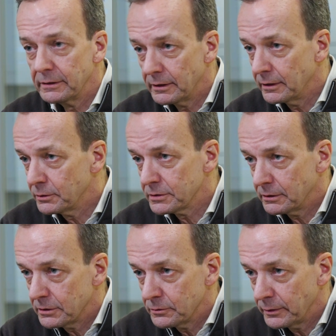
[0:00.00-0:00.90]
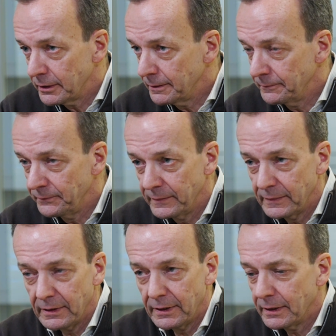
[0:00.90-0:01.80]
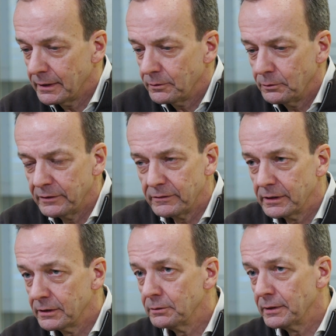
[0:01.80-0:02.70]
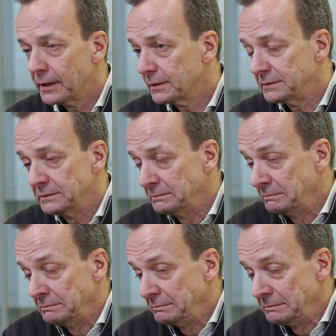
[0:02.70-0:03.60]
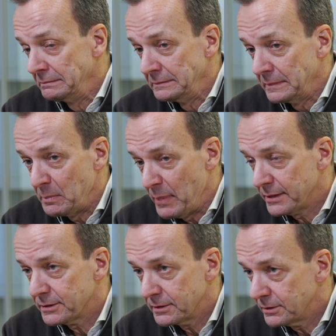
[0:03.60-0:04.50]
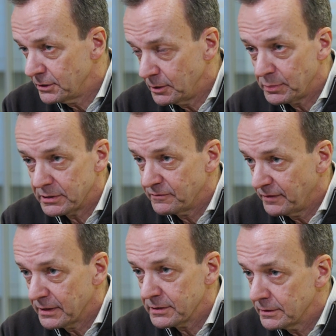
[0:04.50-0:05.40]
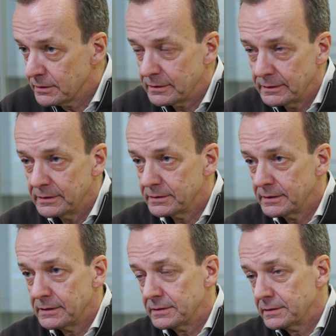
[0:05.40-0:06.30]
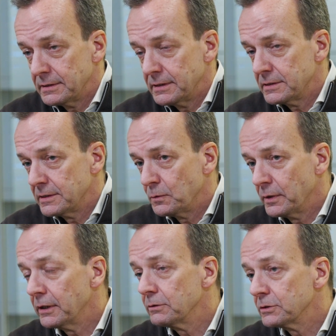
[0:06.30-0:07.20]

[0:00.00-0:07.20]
in the lowest cost way. And whoever can do that best, cheapest, fastest is the one